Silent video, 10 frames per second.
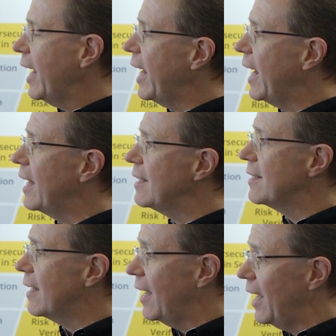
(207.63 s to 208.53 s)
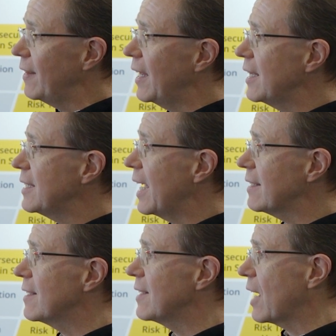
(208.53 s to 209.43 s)
And then the
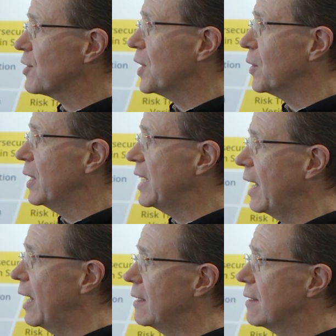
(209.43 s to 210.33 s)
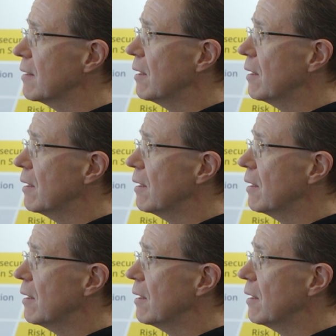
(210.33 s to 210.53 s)
test is actually going to end.